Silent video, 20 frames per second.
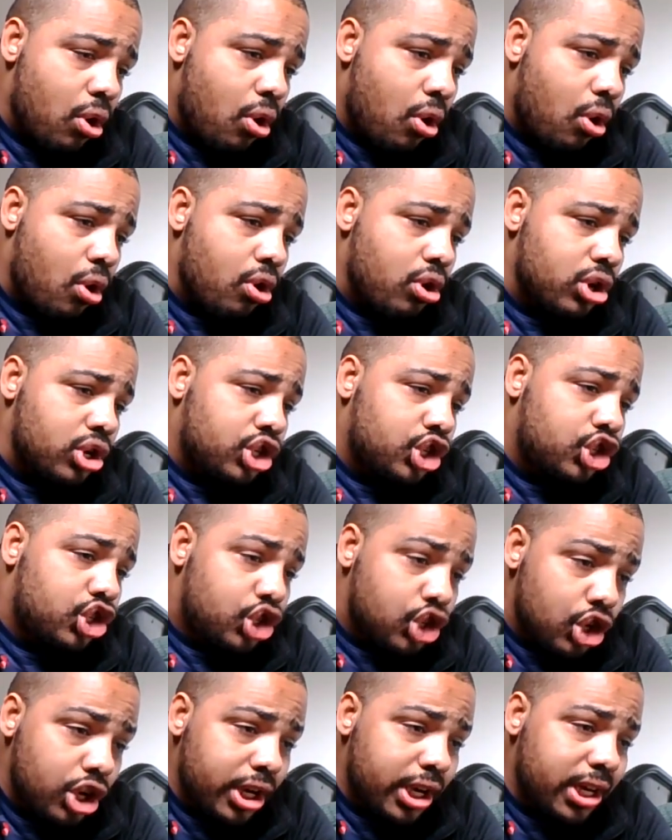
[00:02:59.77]
or
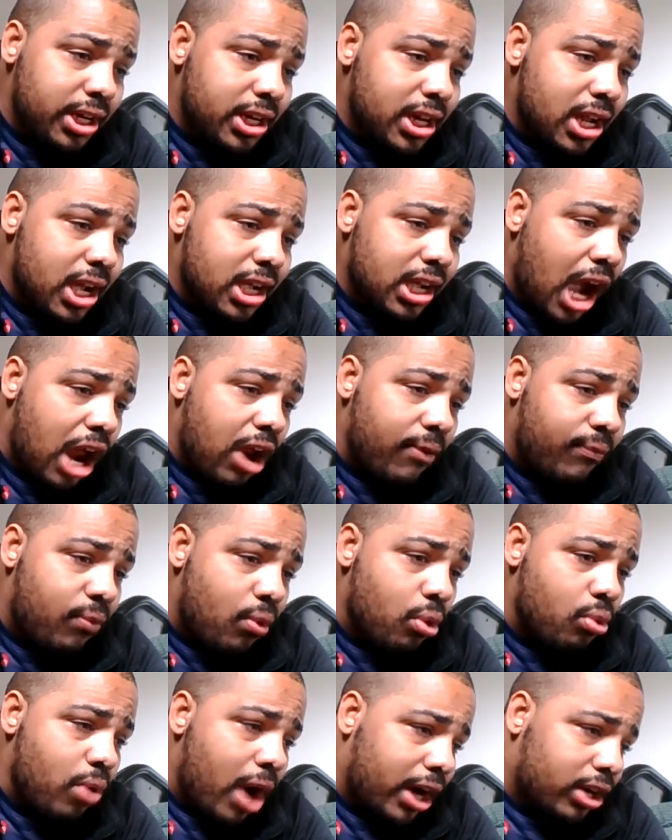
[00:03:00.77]
should God of
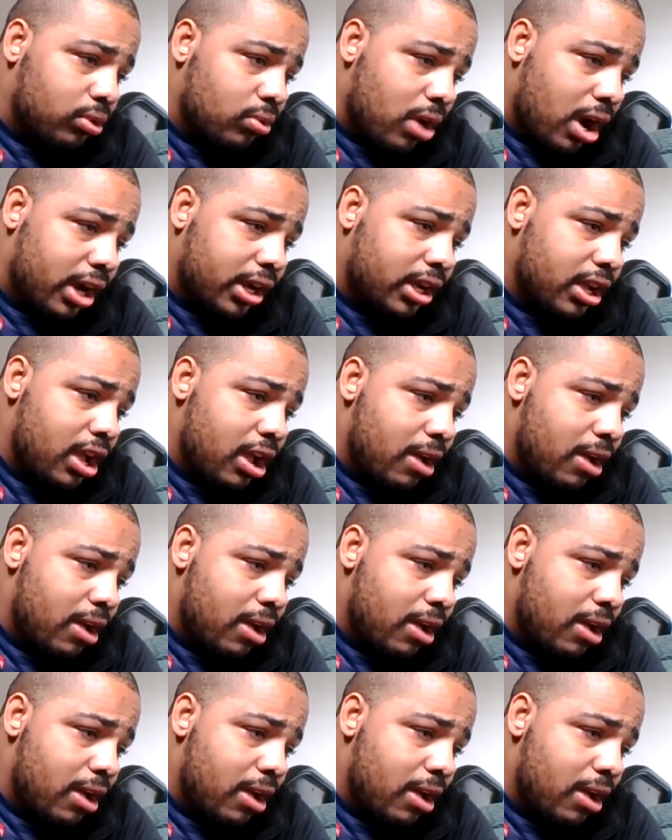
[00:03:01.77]
War Ragnarok